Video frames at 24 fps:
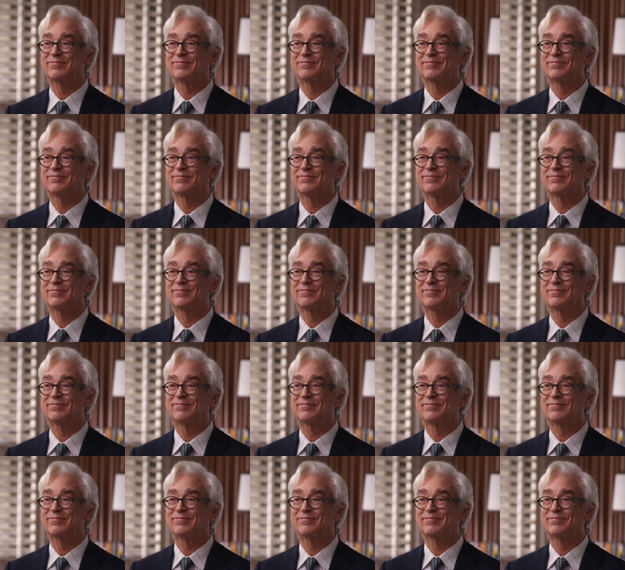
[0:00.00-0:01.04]

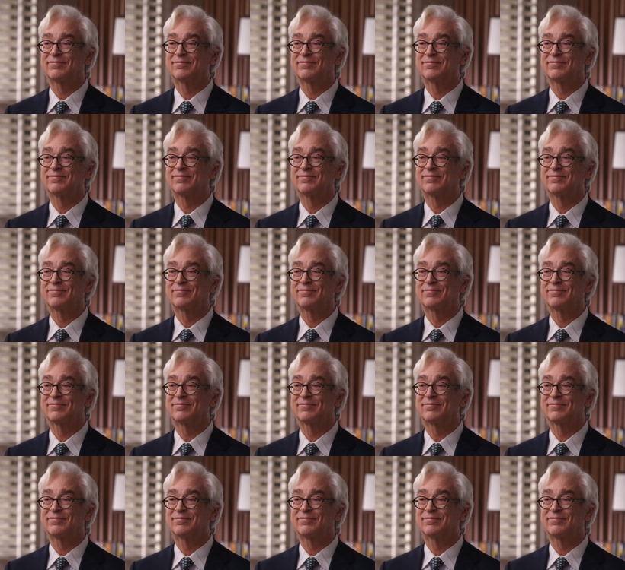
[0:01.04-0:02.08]

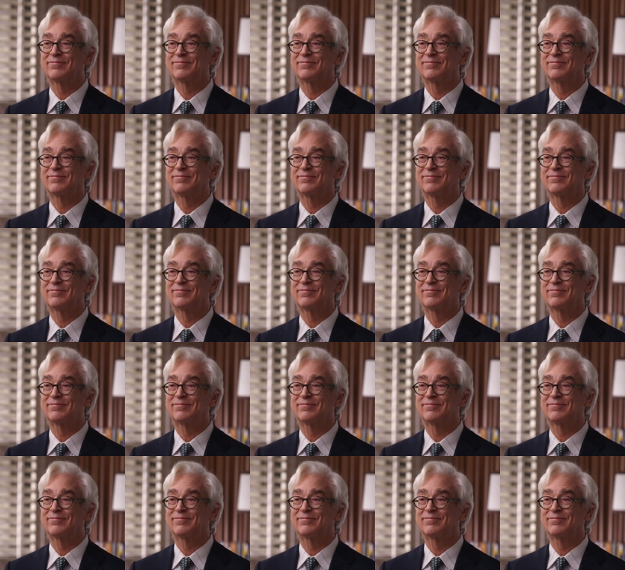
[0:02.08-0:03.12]

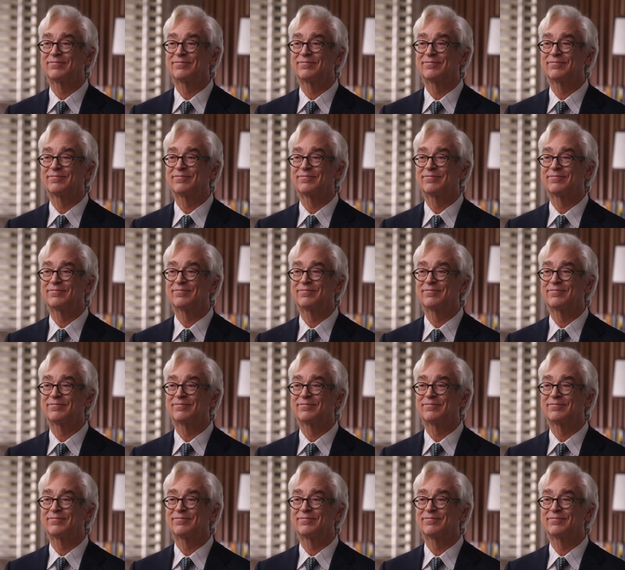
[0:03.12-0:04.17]

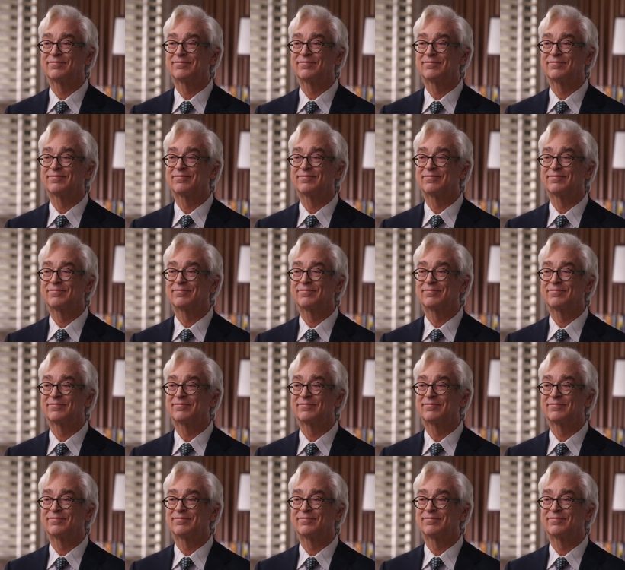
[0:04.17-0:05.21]

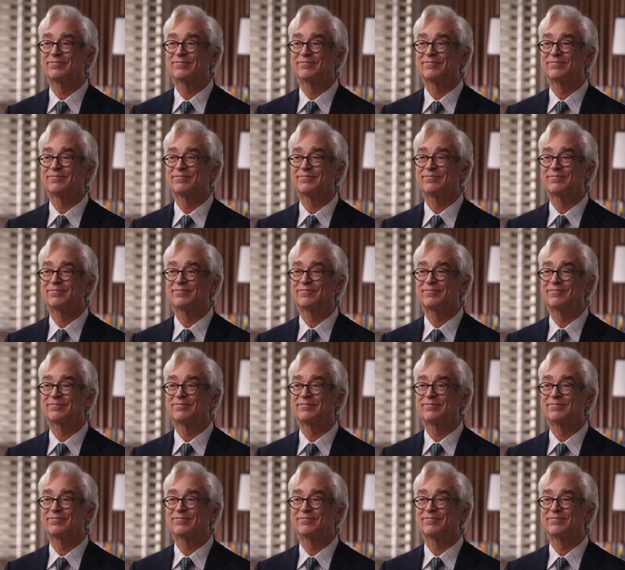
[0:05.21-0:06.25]

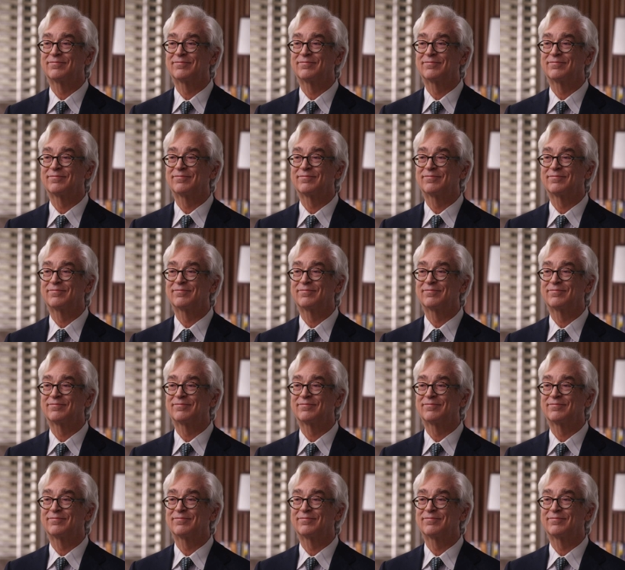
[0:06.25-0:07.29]

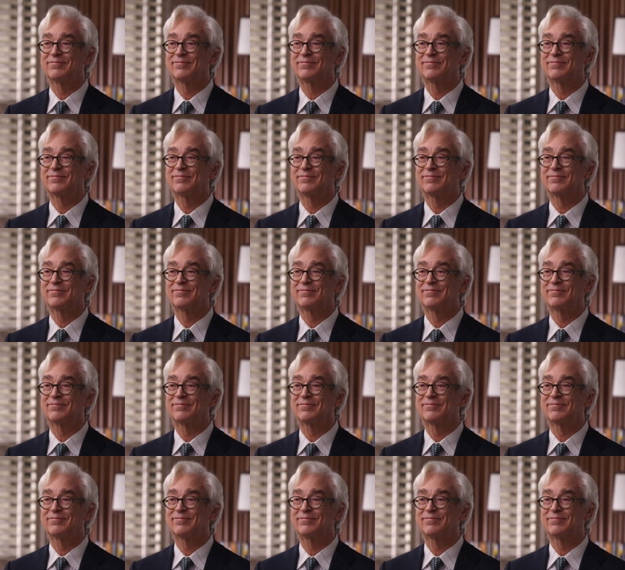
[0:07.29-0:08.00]
(no lip movement)